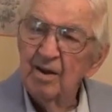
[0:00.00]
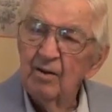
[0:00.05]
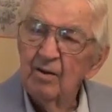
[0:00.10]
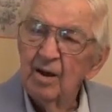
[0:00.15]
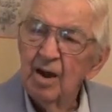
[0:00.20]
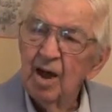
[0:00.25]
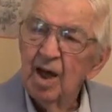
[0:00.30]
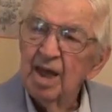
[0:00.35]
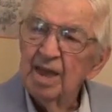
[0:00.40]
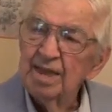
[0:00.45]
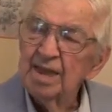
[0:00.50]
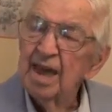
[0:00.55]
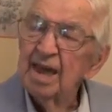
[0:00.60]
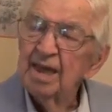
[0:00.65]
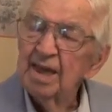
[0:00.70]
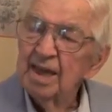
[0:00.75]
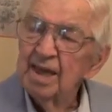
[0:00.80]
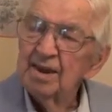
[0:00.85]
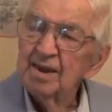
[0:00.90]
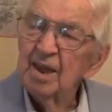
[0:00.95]
No,
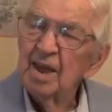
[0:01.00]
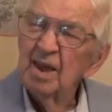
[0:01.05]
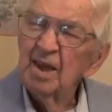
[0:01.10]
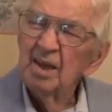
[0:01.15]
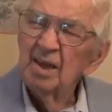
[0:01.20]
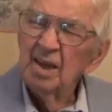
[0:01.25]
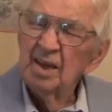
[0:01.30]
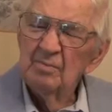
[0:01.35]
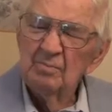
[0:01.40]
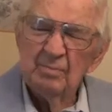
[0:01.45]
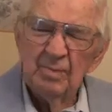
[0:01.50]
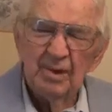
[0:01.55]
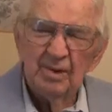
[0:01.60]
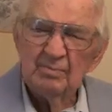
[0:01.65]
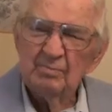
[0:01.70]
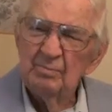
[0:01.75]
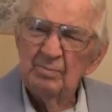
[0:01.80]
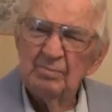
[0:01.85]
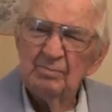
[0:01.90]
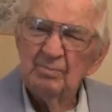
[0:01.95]
yeah,
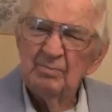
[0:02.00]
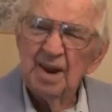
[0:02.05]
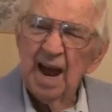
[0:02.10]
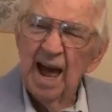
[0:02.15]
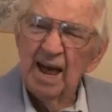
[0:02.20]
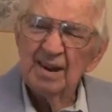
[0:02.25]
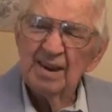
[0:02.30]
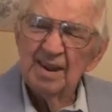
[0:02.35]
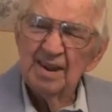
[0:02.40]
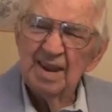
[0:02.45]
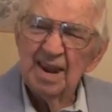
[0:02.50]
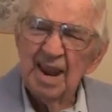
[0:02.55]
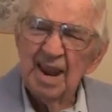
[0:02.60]
but not